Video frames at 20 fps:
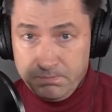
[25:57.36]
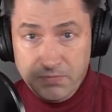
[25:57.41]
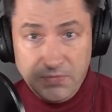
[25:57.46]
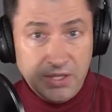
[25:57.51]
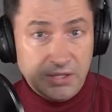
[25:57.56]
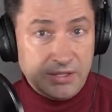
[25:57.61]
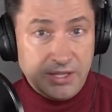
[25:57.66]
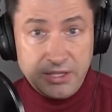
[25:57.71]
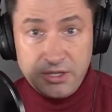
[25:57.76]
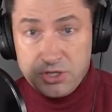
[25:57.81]

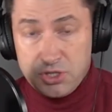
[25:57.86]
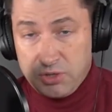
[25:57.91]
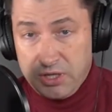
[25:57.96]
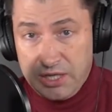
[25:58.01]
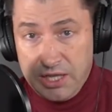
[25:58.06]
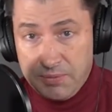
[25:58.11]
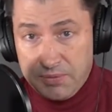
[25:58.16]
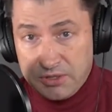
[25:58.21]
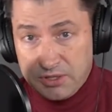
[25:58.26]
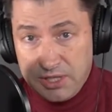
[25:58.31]
in the industry,
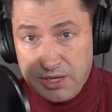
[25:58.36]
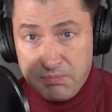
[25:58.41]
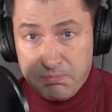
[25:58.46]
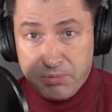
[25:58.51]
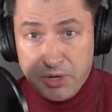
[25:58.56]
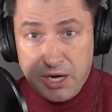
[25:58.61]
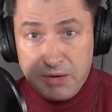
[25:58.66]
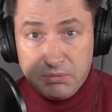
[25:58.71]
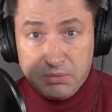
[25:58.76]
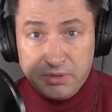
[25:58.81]
they would say
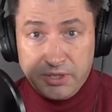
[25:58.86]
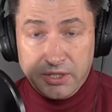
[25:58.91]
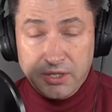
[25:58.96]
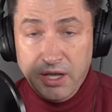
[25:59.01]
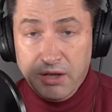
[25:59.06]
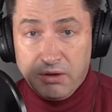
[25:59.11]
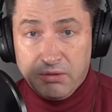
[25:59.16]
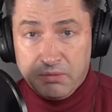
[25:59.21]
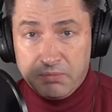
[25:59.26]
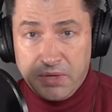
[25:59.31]
probably
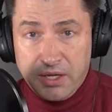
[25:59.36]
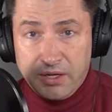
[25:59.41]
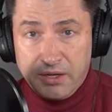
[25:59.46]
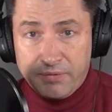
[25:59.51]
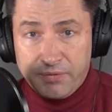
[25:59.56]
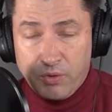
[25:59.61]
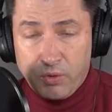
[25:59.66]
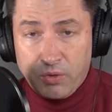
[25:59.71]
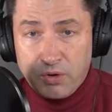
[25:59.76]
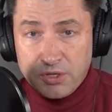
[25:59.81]
no. I mean,
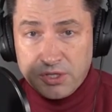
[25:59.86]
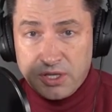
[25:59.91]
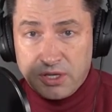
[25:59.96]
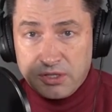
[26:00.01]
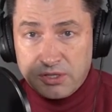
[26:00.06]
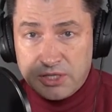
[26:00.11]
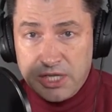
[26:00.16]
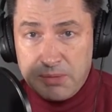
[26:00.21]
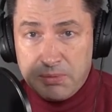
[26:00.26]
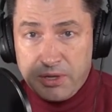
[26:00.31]
if a horizontal
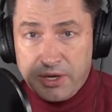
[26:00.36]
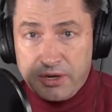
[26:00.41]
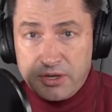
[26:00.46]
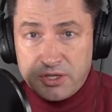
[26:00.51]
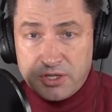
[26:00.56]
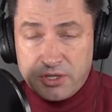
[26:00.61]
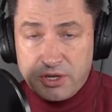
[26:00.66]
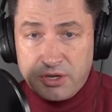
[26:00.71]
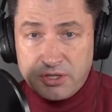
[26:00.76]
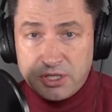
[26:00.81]
stabilizer
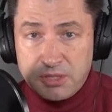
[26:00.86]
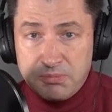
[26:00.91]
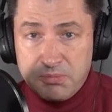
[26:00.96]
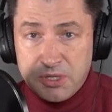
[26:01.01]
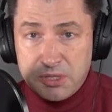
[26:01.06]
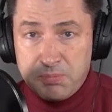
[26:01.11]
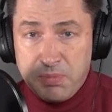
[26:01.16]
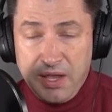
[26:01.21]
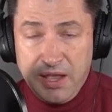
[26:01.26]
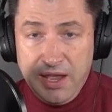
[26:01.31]
starts to
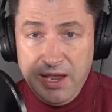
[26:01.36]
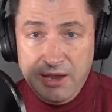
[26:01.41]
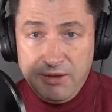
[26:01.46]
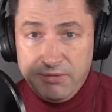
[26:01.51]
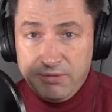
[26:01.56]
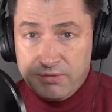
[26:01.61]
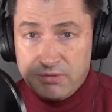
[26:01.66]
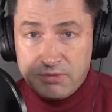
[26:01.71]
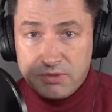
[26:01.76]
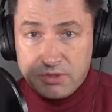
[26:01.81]

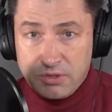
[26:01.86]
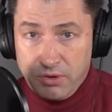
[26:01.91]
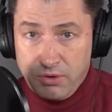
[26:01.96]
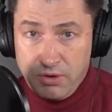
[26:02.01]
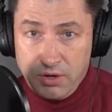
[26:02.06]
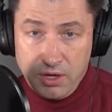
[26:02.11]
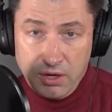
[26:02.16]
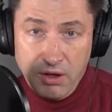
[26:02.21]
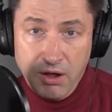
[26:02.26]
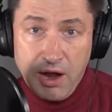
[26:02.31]
misbehave,
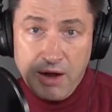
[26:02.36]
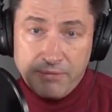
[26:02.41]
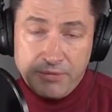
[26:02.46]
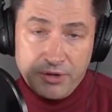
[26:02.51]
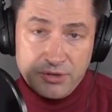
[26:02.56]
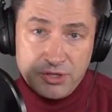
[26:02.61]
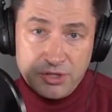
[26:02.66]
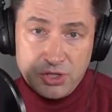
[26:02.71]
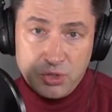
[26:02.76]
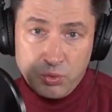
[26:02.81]
turn it off.
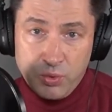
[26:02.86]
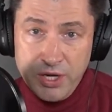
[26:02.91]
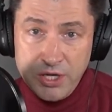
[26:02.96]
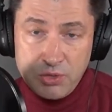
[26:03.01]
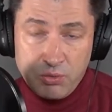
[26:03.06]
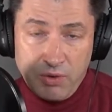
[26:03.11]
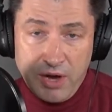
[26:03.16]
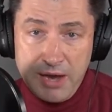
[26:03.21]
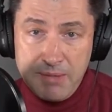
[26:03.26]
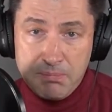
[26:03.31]
There's a switch
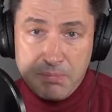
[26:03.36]
right